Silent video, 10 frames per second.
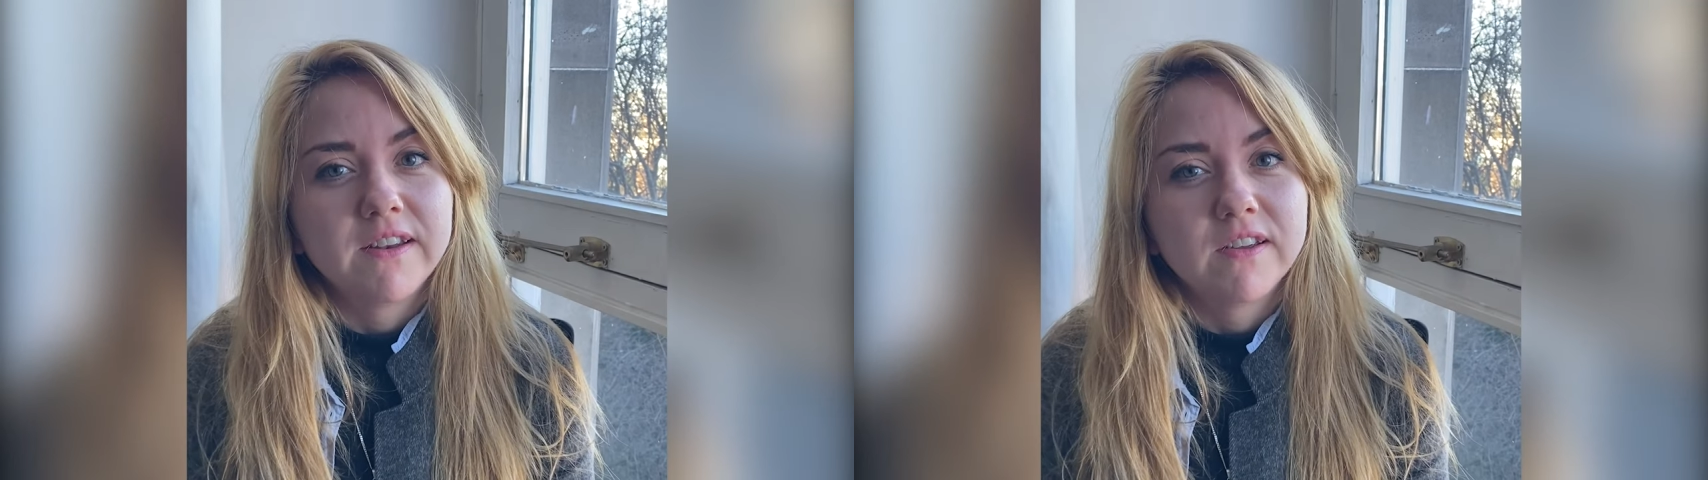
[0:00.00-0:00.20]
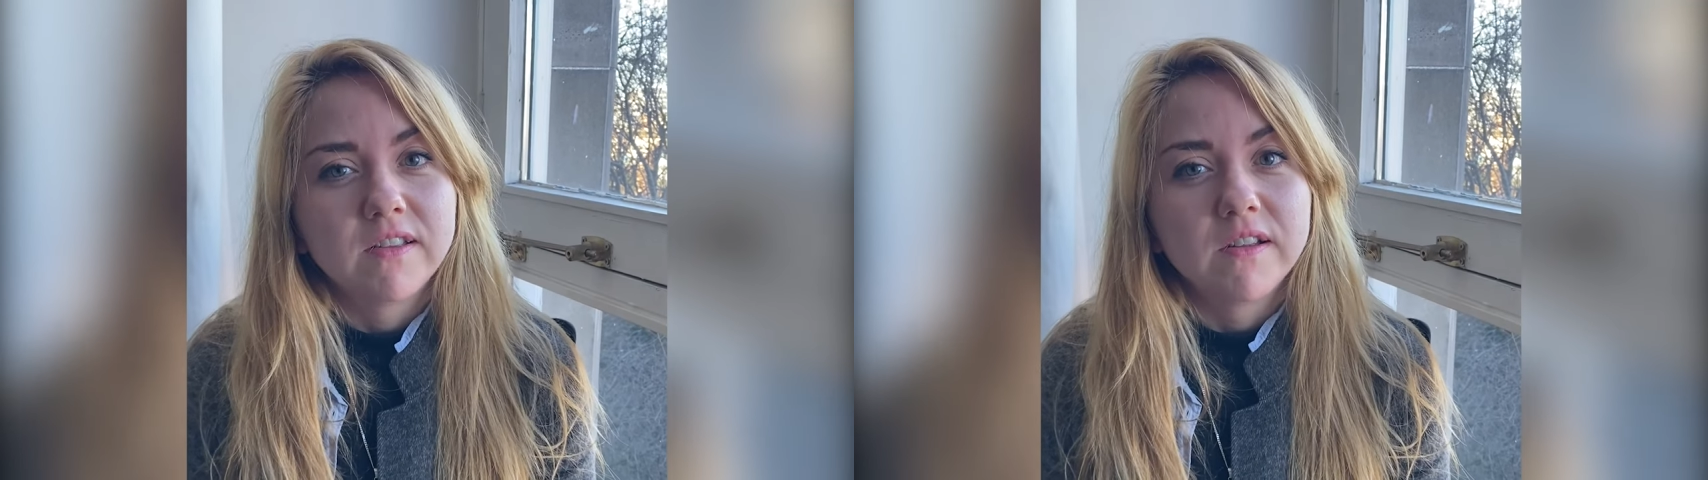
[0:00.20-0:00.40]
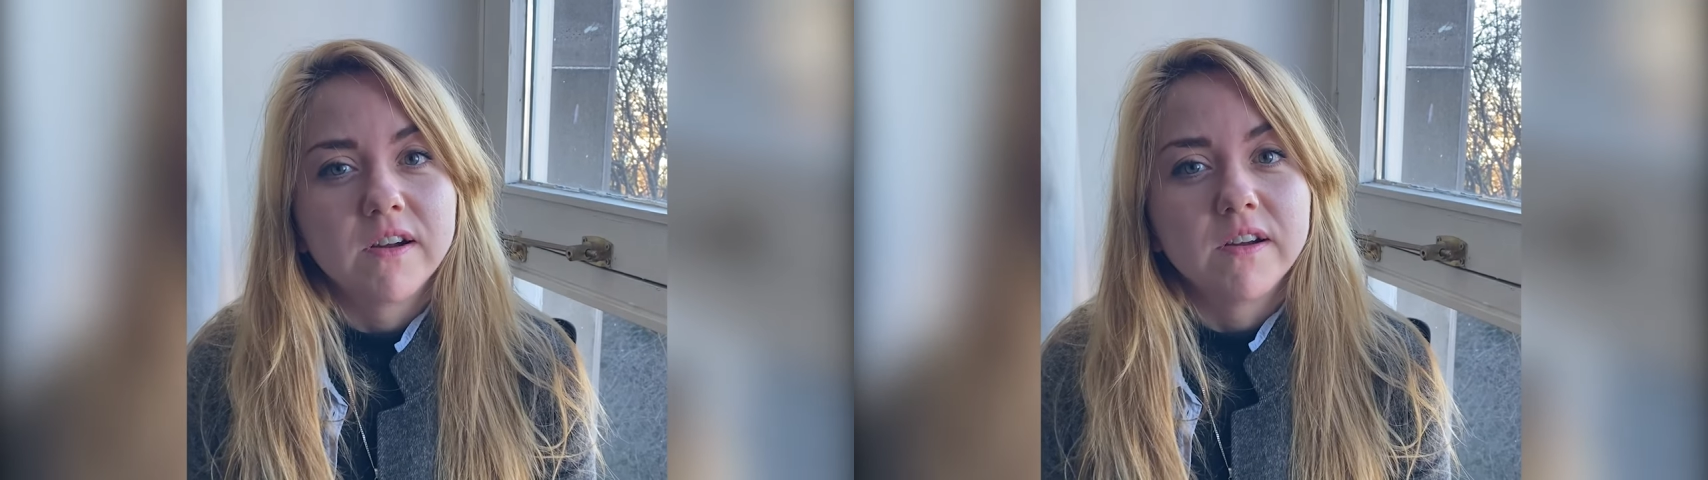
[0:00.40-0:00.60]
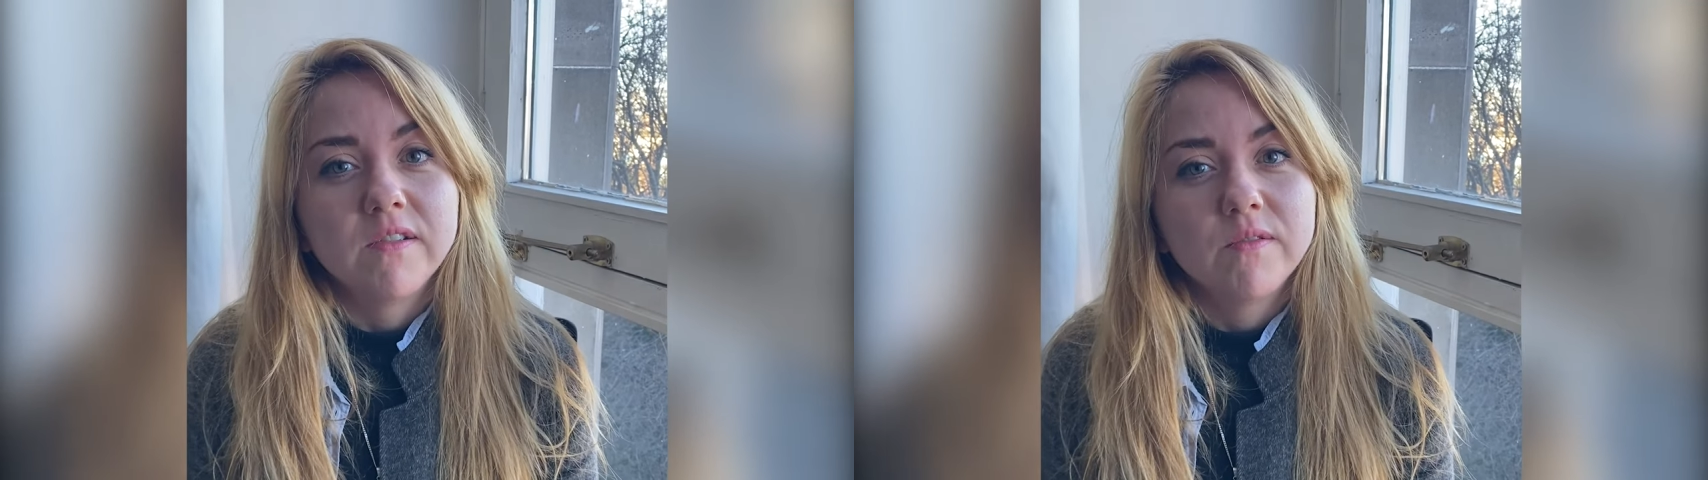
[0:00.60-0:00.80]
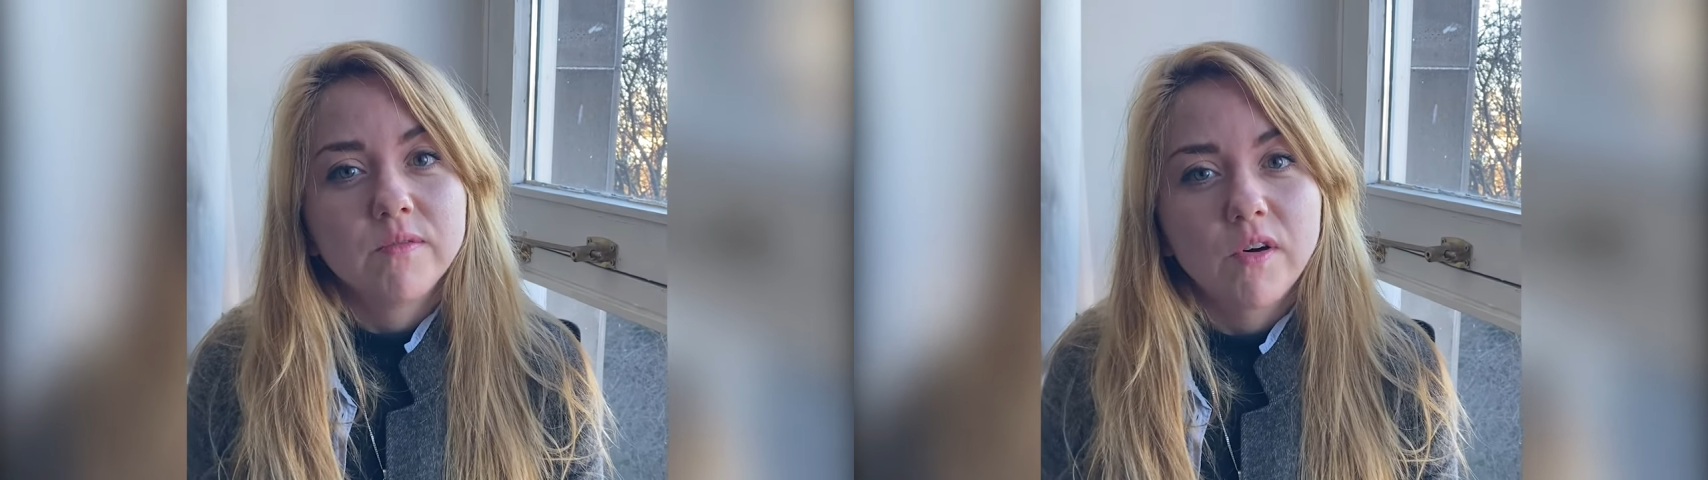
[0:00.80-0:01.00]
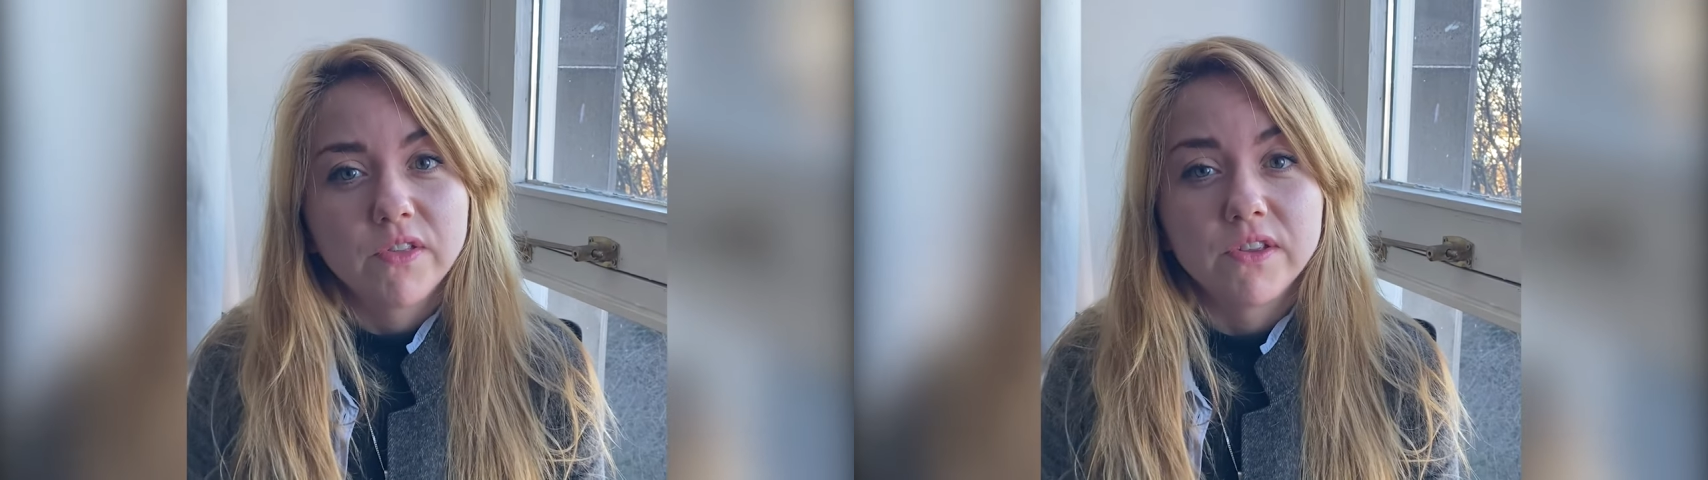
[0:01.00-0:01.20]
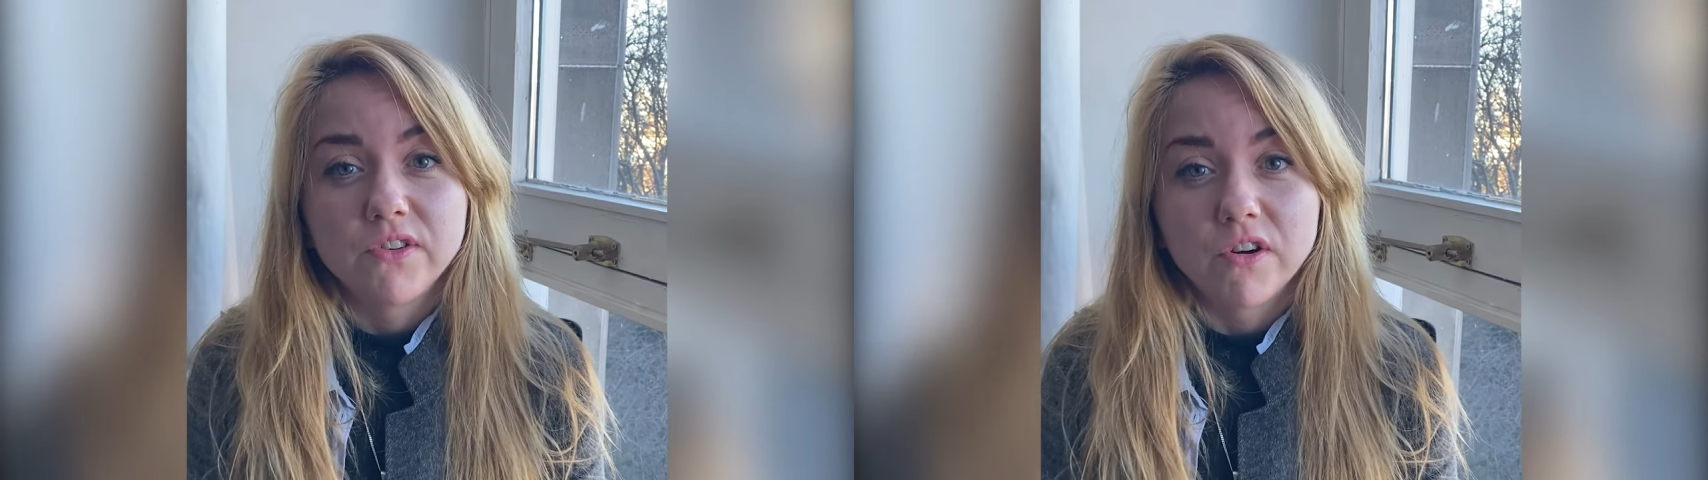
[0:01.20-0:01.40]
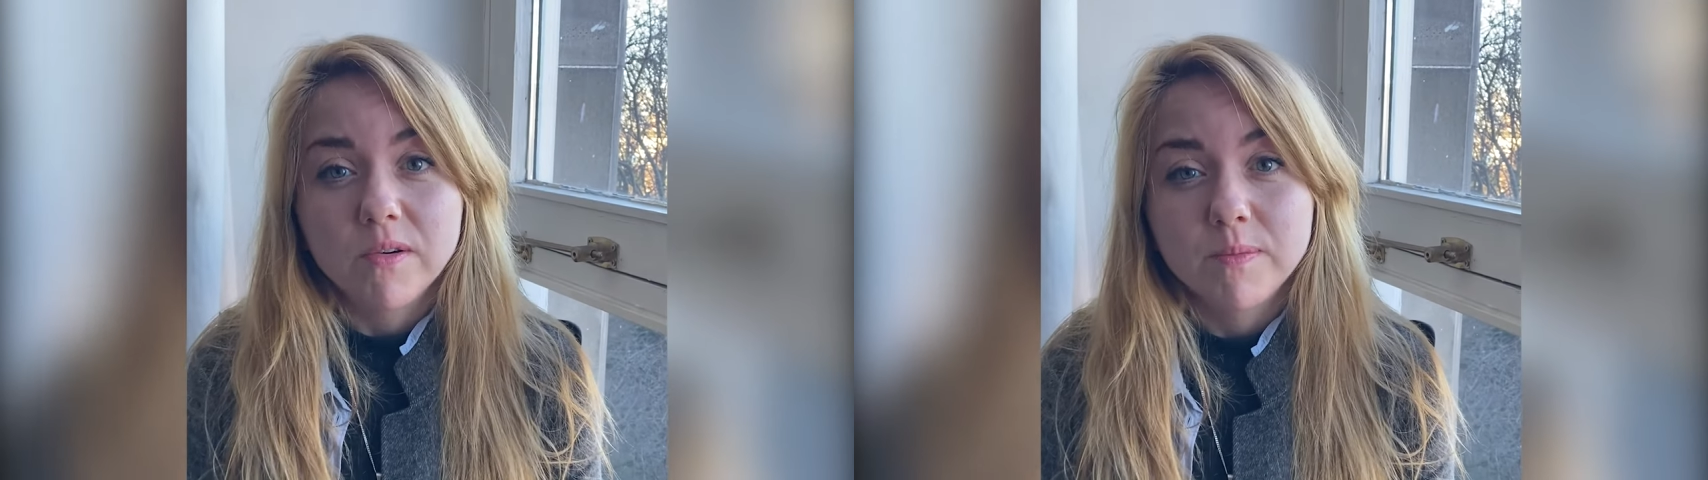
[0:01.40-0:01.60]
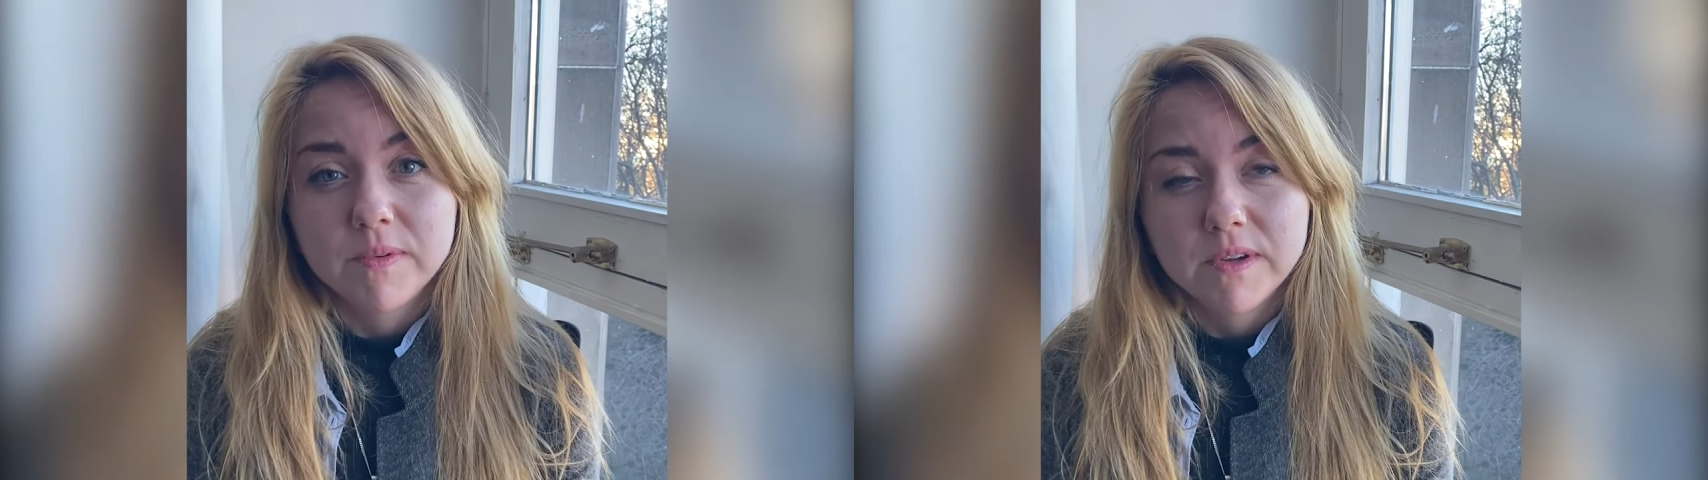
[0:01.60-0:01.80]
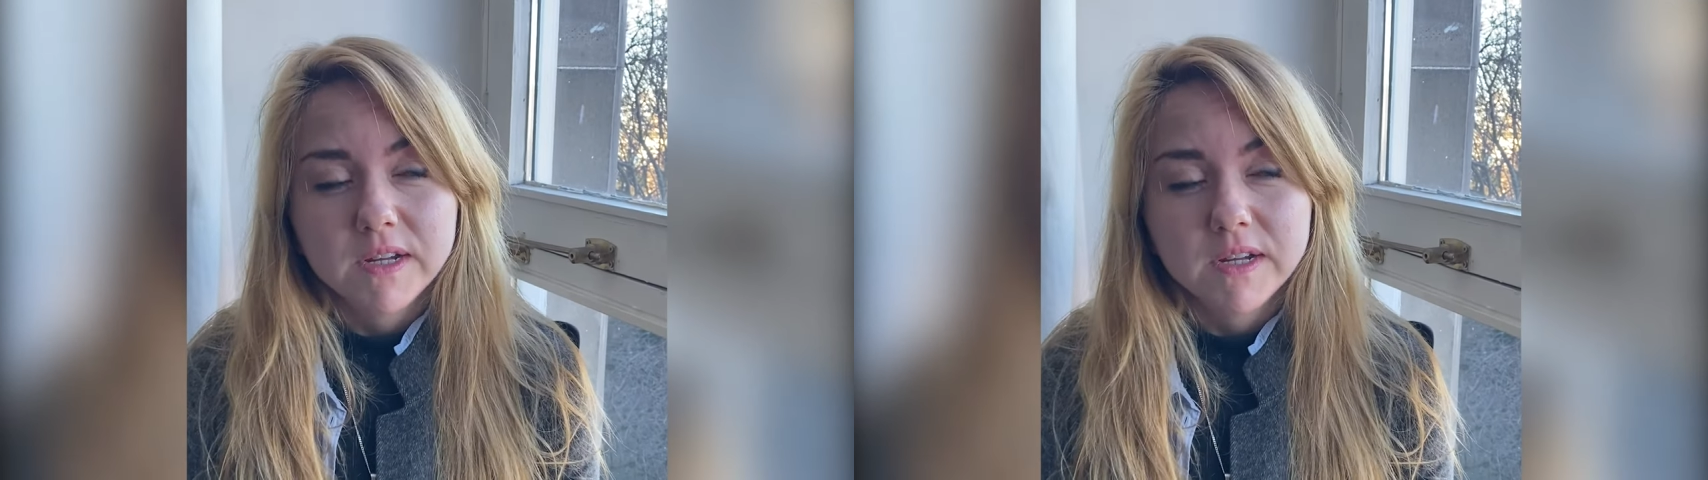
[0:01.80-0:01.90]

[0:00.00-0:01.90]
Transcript: to learn on the job